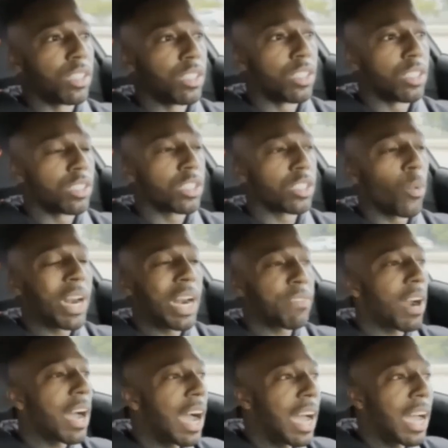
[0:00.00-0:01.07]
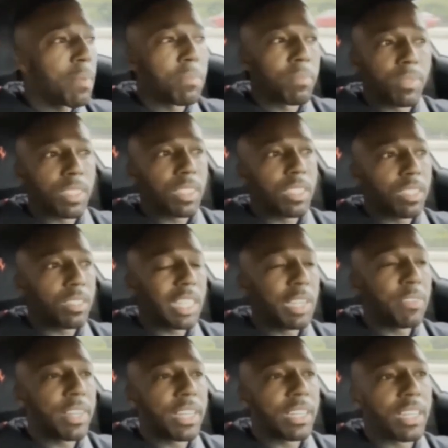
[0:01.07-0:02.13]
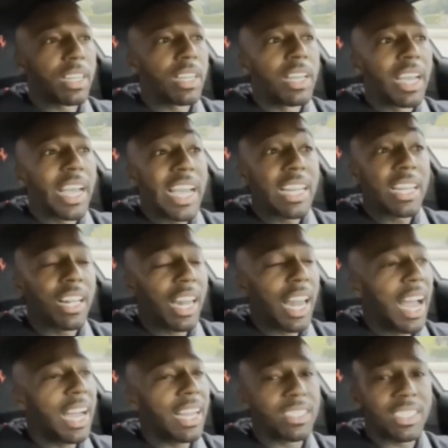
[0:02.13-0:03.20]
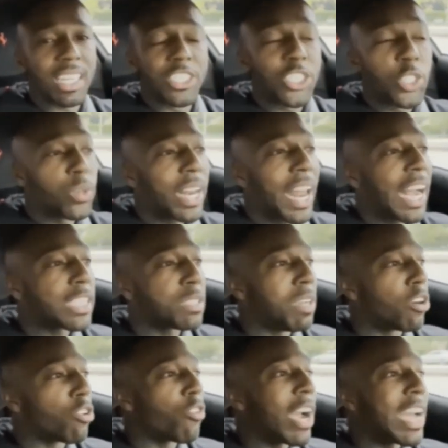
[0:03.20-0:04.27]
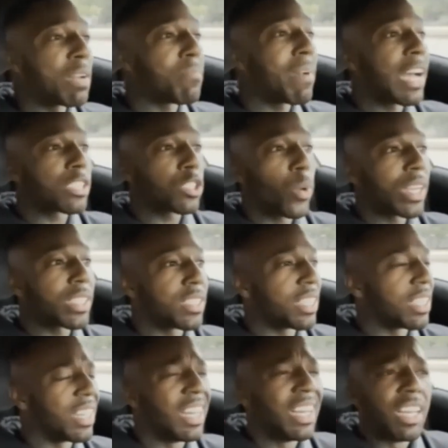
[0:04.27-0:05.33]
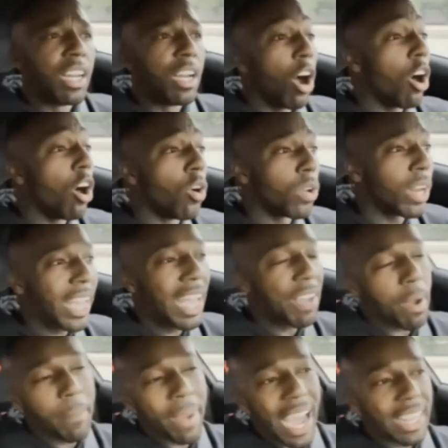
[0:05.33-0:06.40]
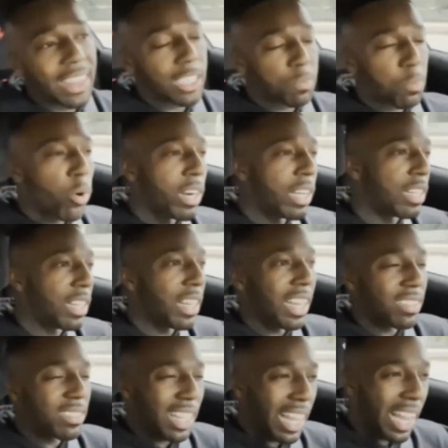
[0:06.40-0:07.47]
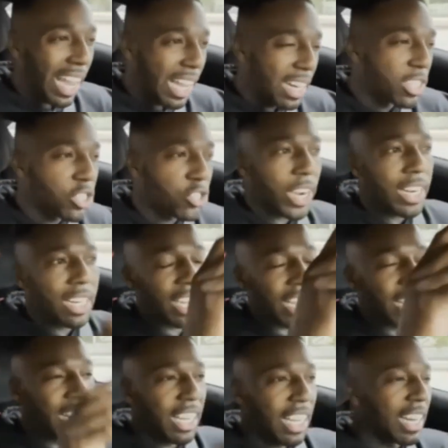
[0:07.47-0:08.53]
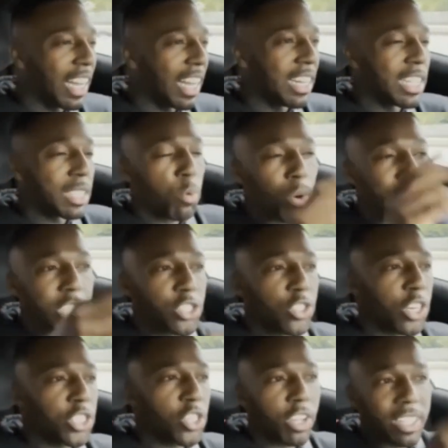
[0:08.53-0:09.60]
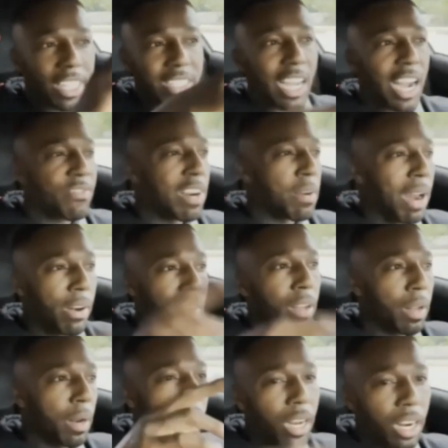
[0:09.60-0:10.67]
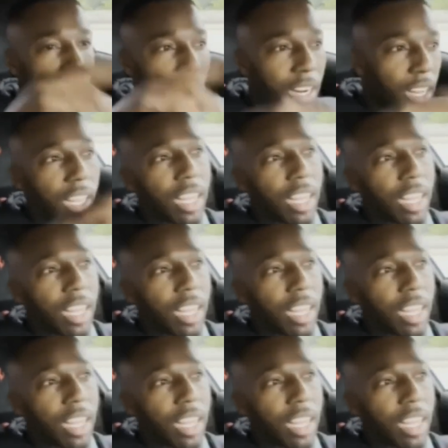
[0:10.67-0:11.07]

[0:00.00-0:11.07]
So whenever I'm even in class, a student asks me a random ass question. Oh, like if I'm at this point in the trend, in this point in structure on this time frame, blah, blah, blah, blah, blah, blah.